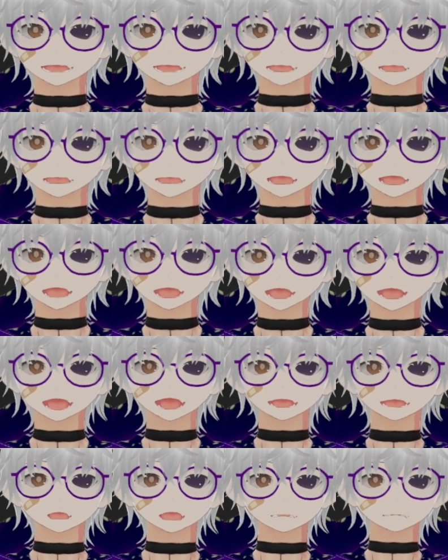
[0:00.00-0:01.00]

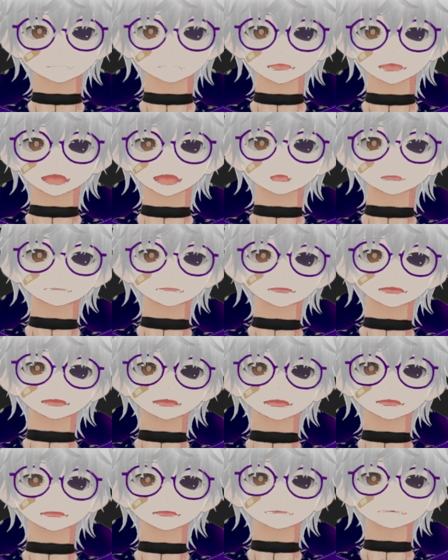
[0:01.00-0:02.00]
I think
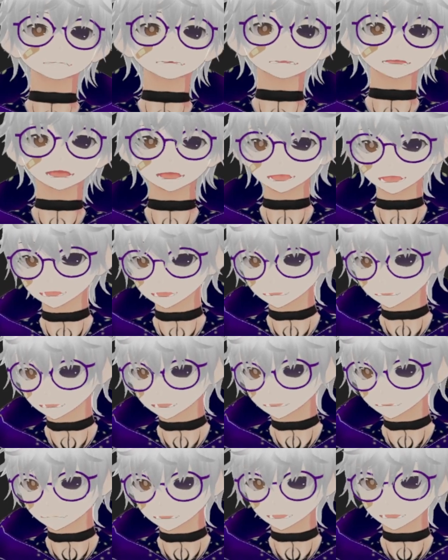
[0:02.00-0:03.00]
he's like he
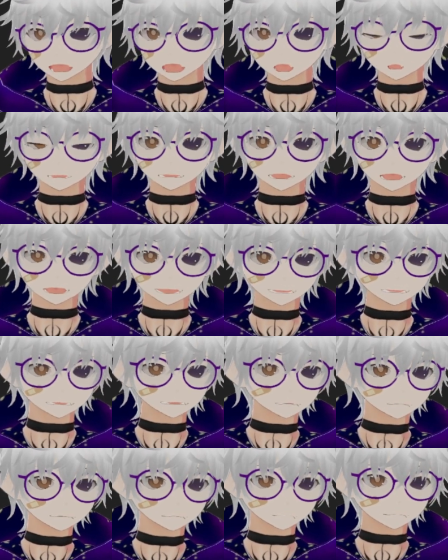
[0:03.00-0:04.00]
fits the old man
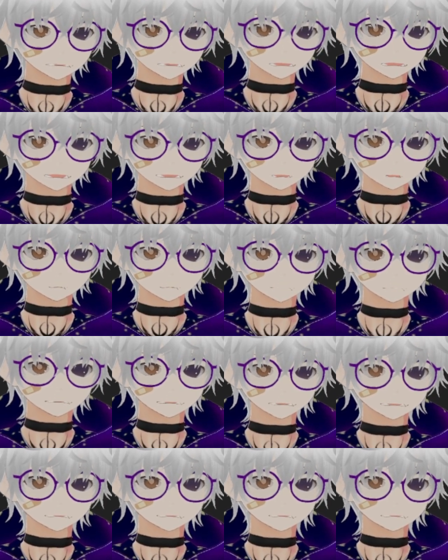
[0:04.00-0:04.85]
bill real well.